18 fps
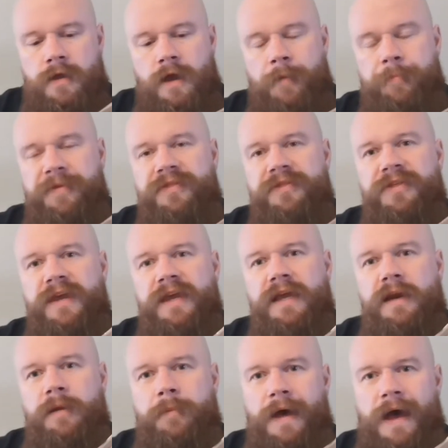I've been
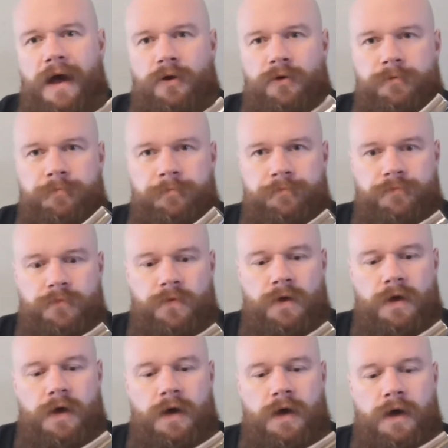thinking about
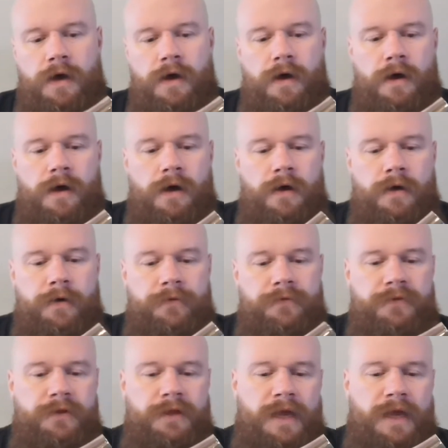the